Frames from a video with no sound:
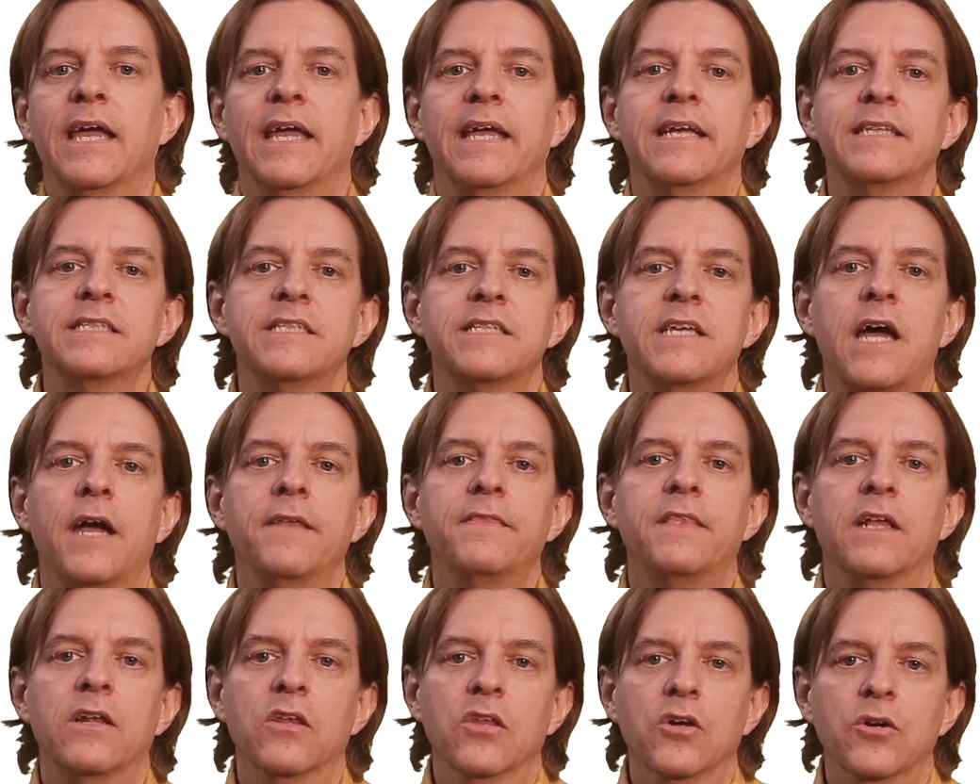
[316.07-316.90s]

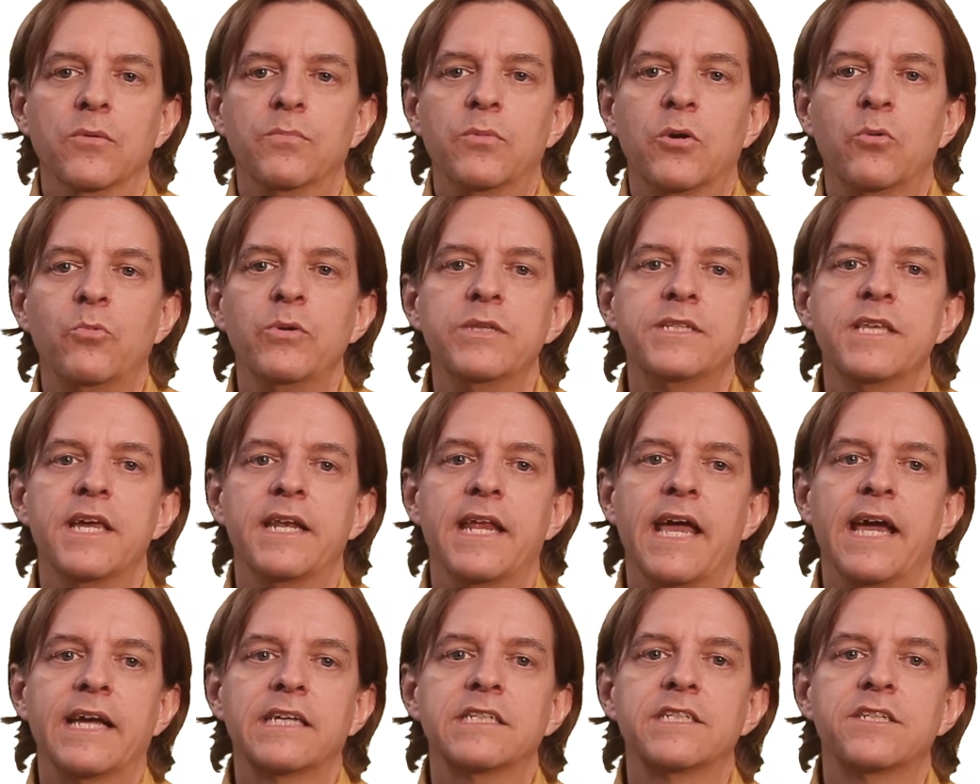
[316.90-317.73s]
Inside the loop, we set
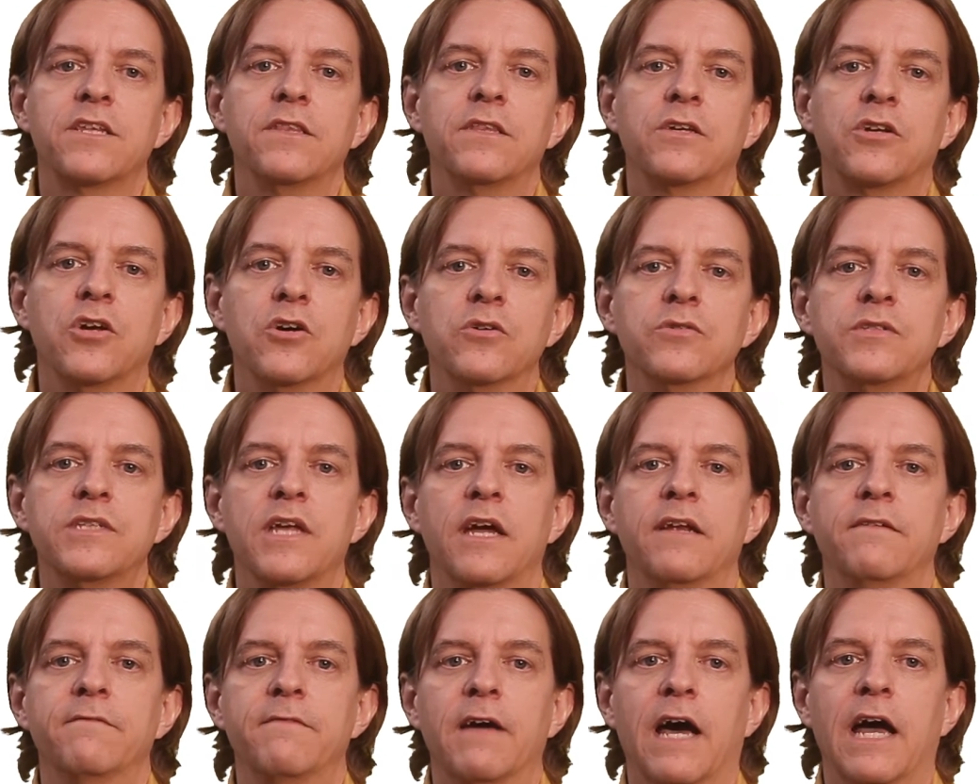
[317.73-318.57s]
x to the
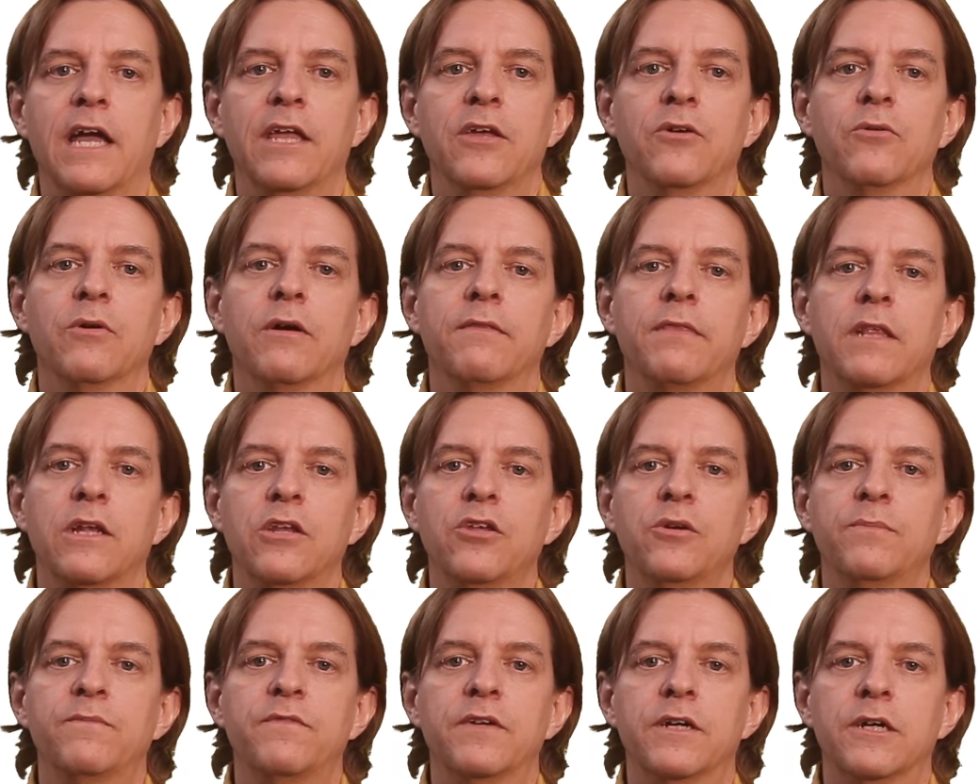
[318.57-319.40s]
cosine value of the
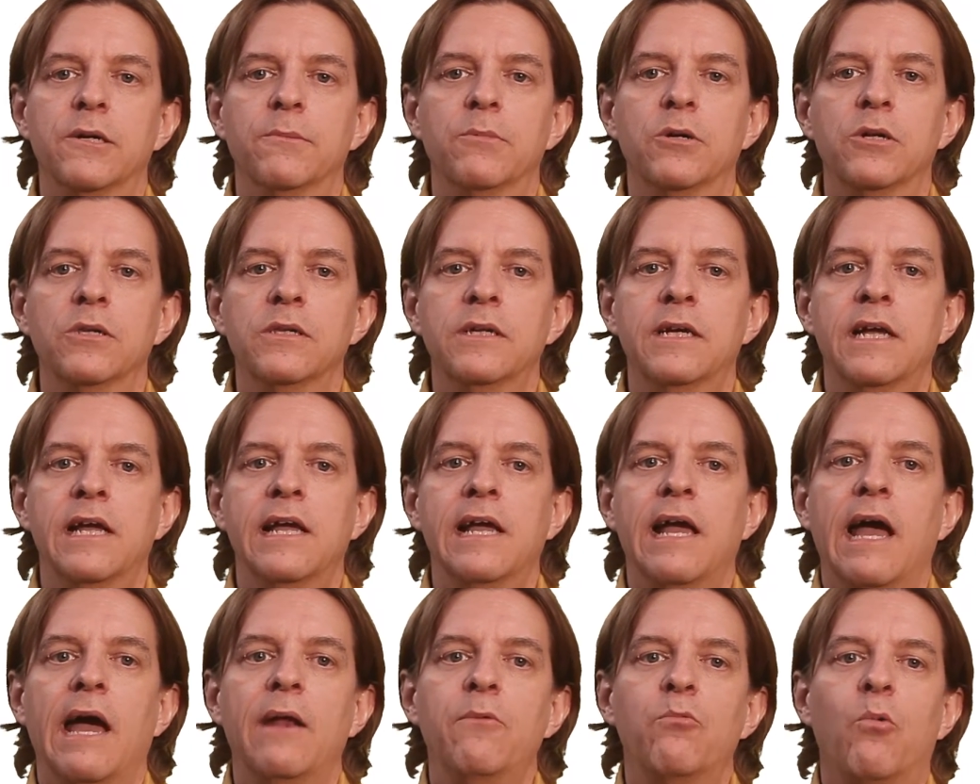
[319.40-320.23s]
loop variable
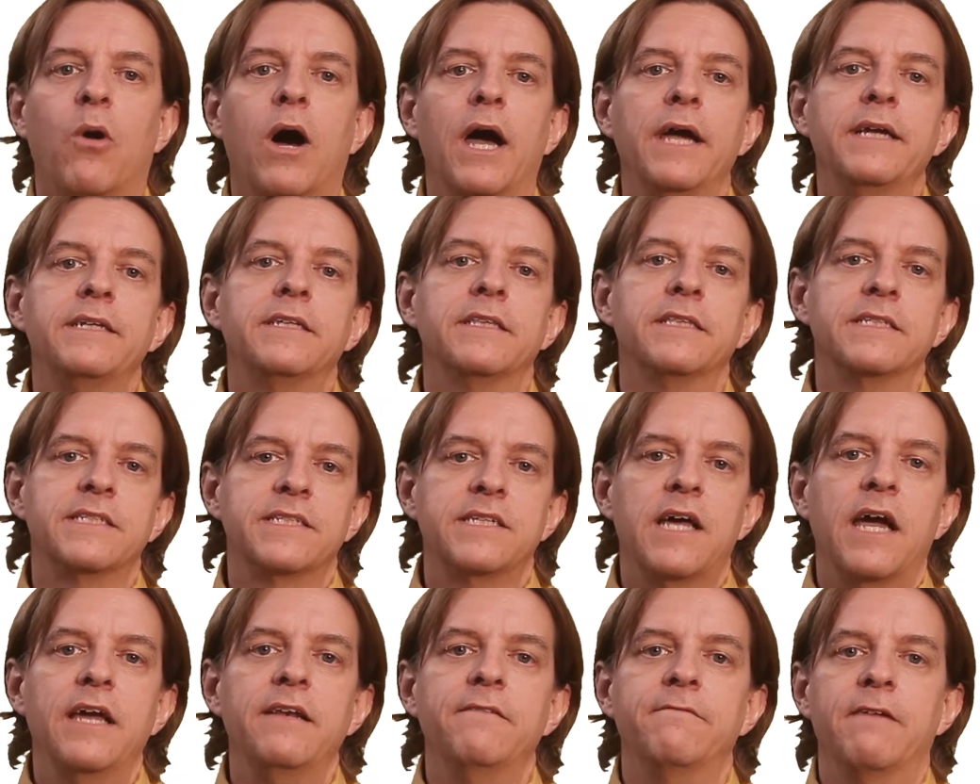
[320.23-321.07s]
and y to the
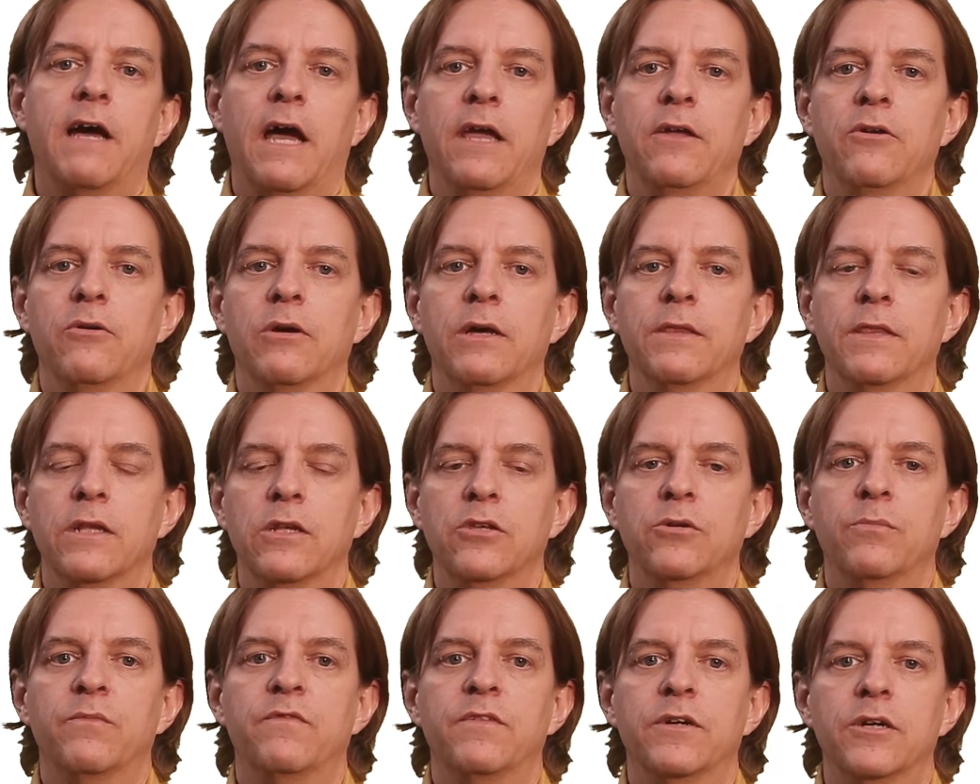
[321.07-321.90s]
sine value of the
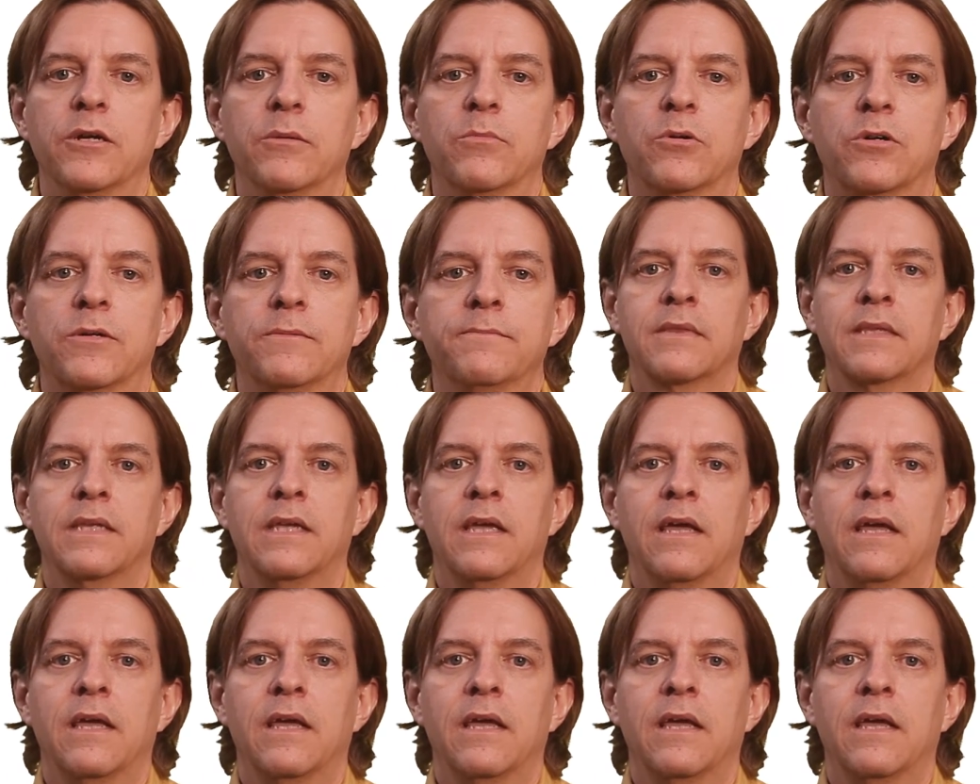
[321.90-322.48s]
loop variable.